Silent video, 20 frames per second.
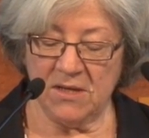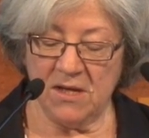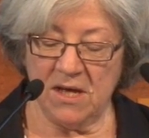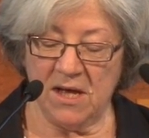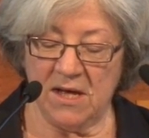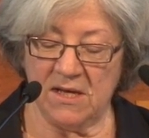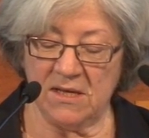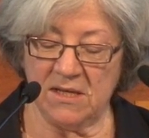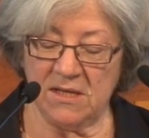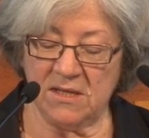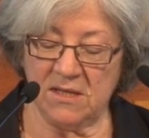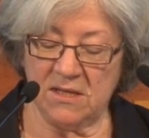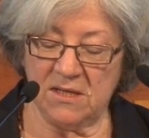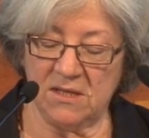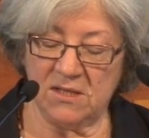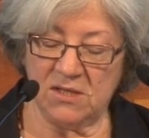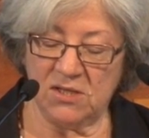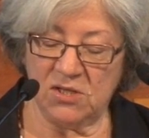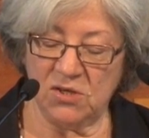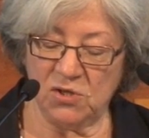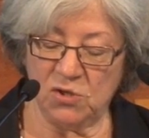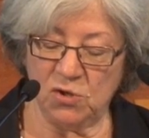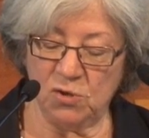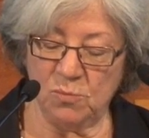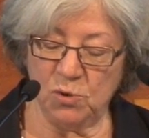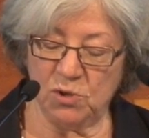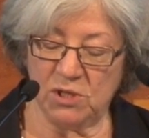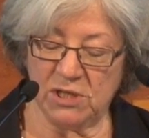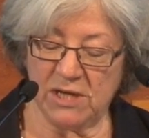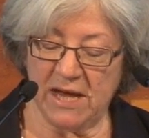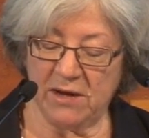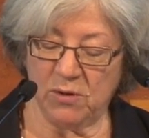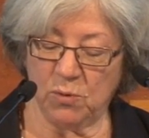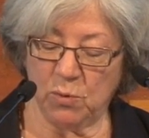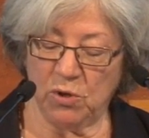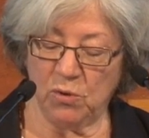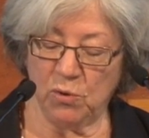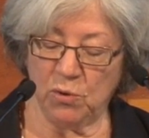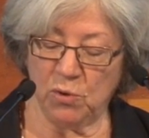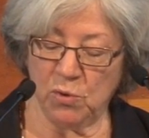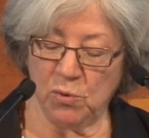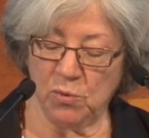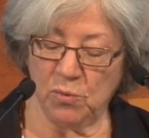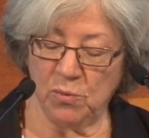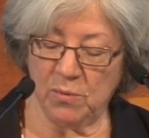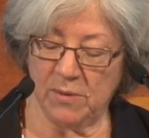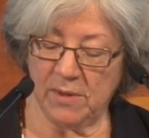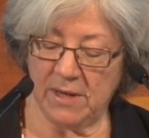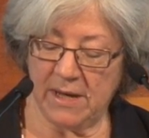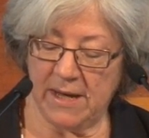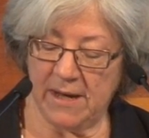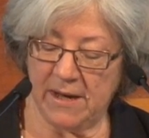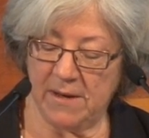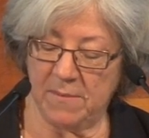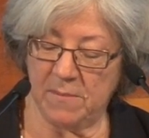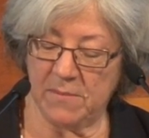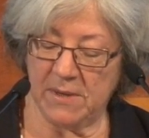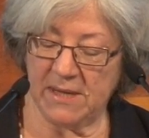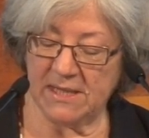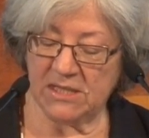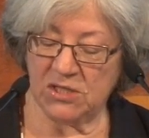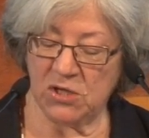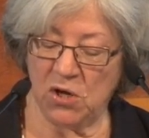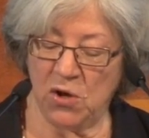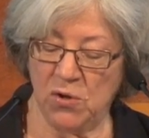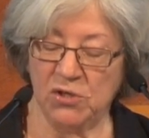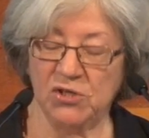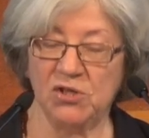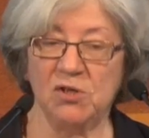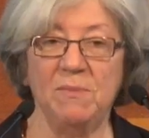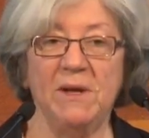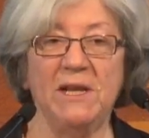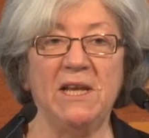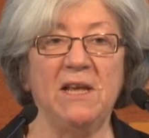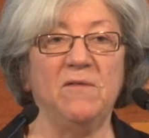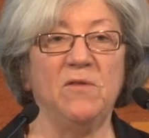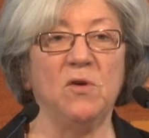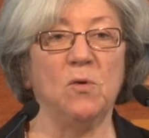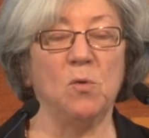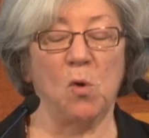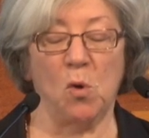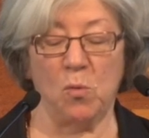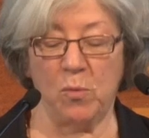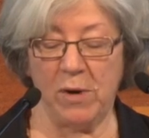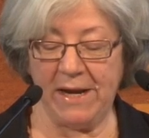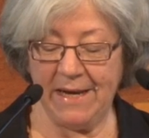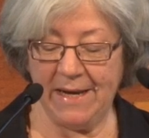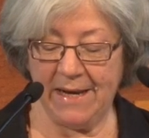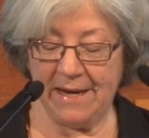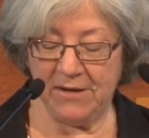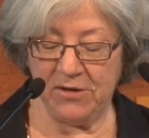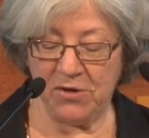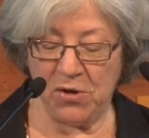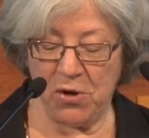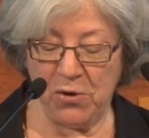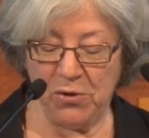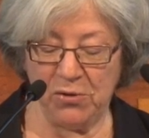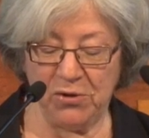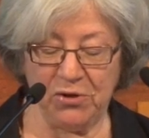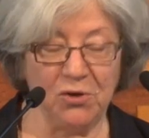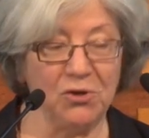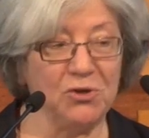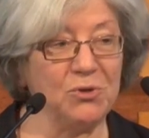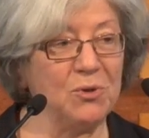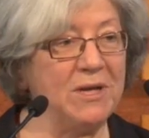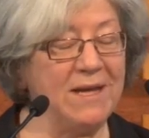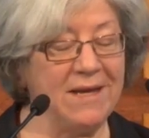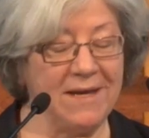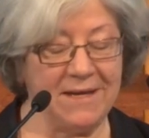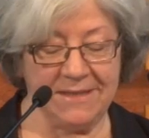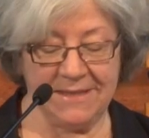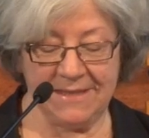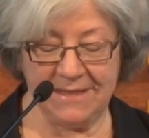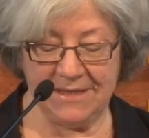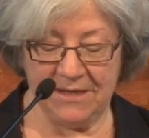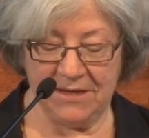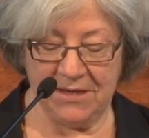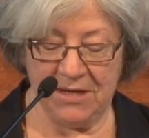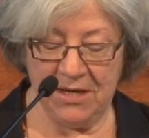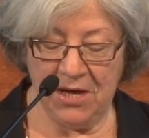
Sir Tumu Te Heuheu is known to many of you already, and known usually as